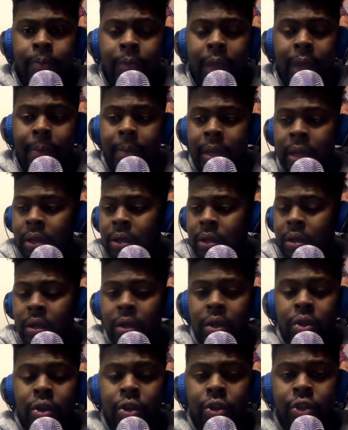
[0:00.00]
I mean,
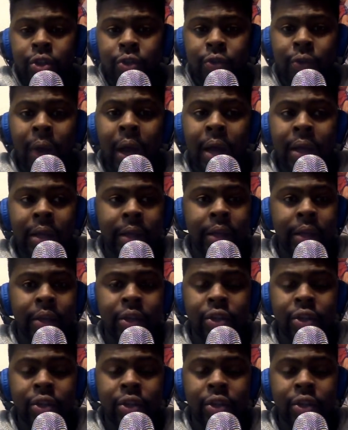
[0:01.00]
you're struggling.